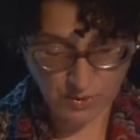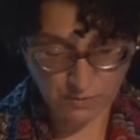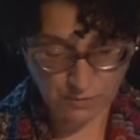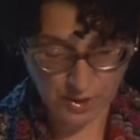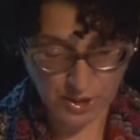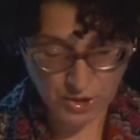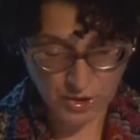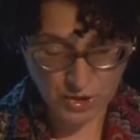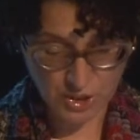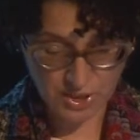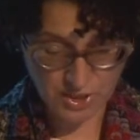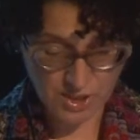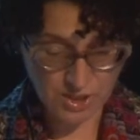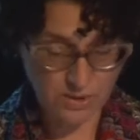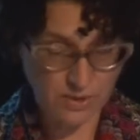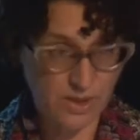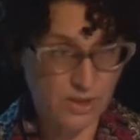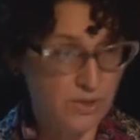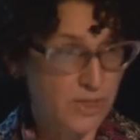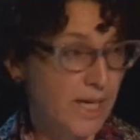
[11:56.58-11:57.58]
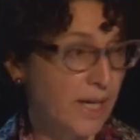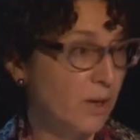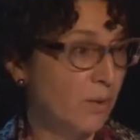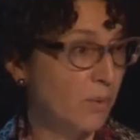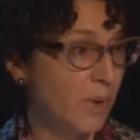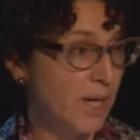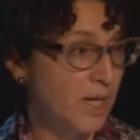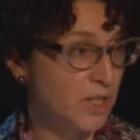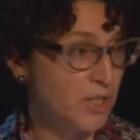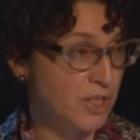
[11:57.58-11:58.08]
French interior
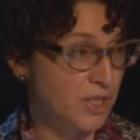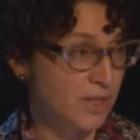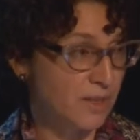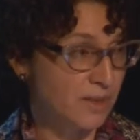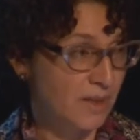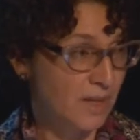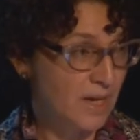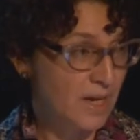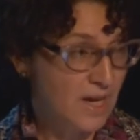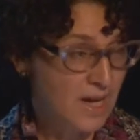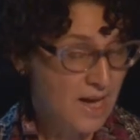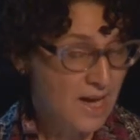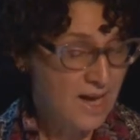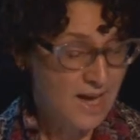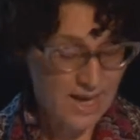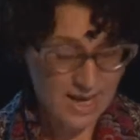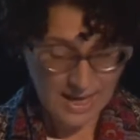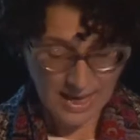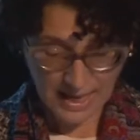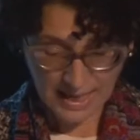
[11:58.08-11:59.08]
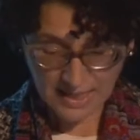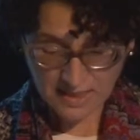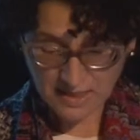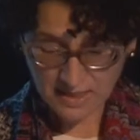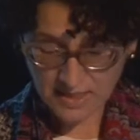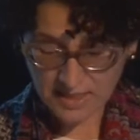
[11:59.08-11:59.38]
decoration as a